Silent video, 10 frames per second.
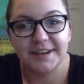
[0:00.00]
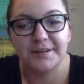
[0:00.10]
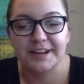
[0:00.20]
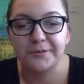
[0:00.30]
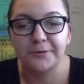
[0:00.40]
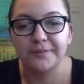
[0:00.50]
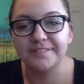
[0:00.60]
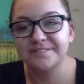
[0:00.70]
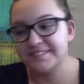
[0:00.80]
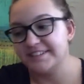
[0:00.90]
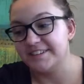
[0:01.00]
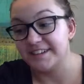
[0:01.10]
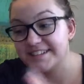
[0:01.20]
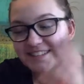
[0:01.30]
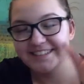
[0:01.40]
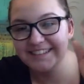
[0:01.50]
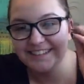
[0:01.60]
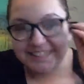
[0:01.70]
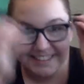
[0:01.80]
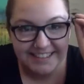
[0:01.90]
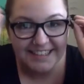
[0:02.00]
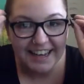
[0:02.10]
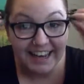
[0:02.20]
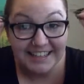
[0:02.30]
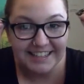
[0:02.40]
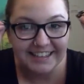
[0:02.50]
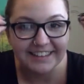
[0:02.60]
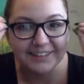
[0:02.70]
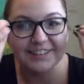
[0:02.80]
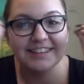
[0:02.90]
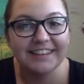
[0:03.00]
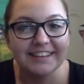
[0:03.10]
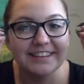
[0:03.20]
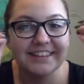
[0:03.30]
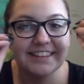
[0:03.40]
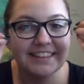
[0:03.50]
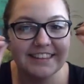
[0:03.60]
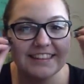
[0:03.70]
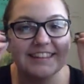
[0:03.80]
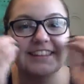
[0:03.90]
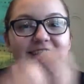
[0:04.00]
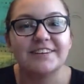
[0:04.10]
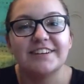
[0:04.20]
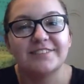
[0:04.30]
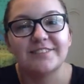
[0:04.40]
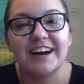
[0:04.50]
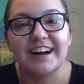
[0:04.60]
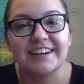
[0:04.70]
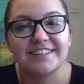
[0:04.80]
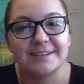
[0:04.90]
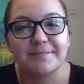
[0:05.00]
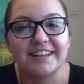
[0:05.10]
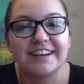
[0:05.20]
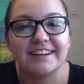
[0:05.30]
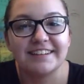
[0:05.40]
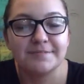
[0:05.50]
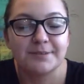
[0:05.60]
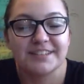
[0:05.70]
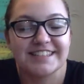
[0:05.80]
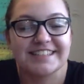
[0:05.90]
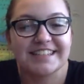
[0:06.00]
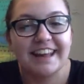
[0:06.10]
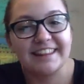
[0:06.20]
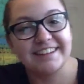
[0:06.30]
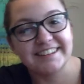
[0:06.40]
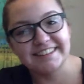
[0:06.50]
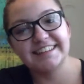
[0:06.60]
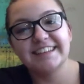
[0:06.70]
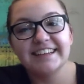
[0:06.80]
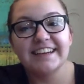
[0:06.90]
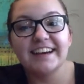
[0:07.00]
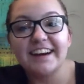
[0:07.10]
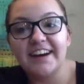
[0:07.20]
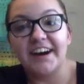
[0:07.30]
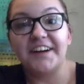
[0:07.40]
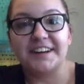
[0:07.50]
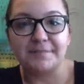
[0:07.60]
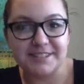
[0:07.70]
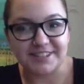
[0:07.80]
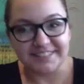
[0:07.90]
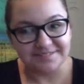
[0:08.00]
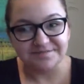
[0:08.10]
Okay, cool. You guys just see the wires up there breaching together, and all right, I'm gonna start.